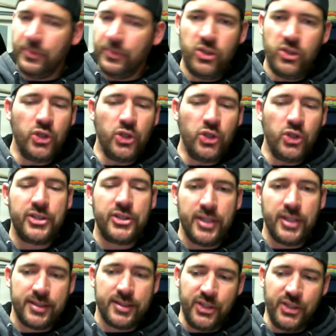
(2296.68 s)
you
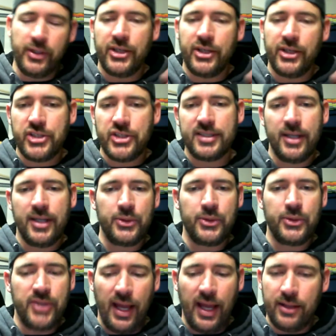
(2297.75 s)
can adjust those
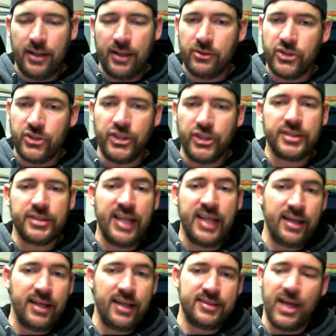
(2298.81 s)
to your
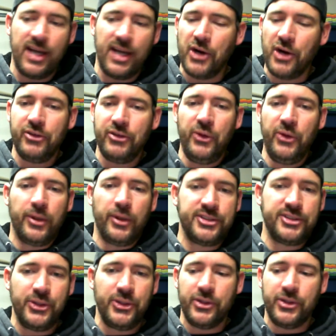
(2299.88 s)
taste, however you want
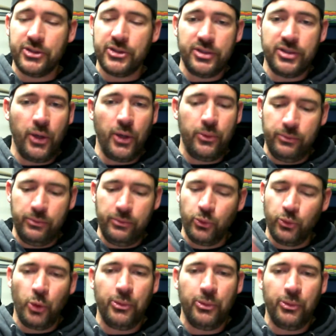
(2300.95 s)
to. There's no
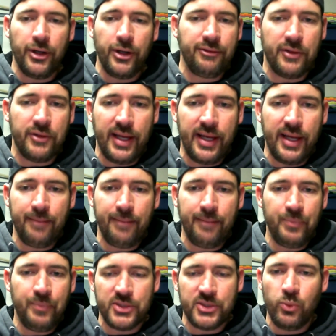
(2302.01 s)
rule book for that.
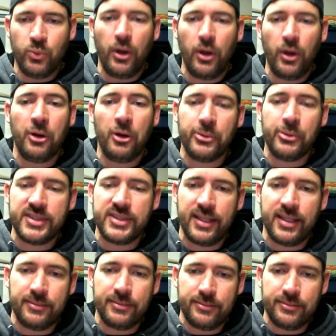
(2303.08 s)
There's 100%
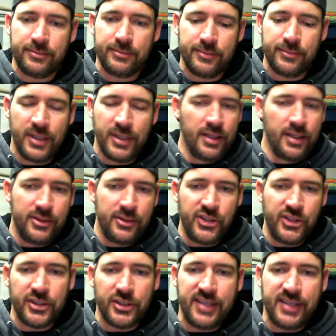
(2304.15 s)
to
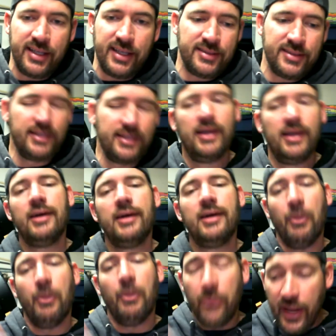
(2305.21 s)
your taste. From
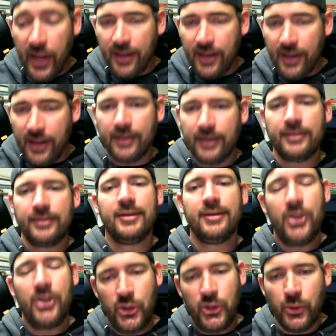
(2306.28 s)
there,
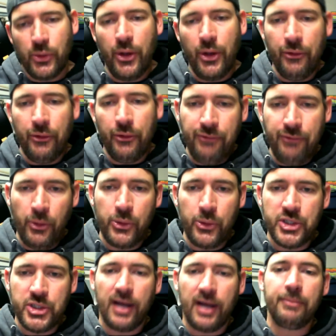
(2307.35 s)
you will go to
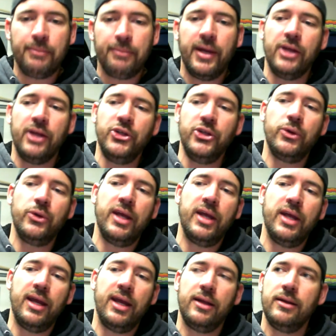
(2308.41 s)
Photoshop, and you
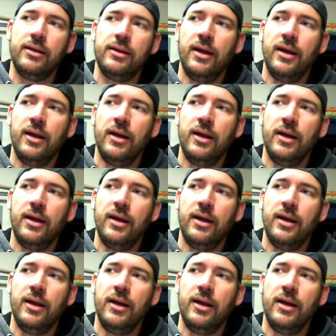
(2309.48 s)
can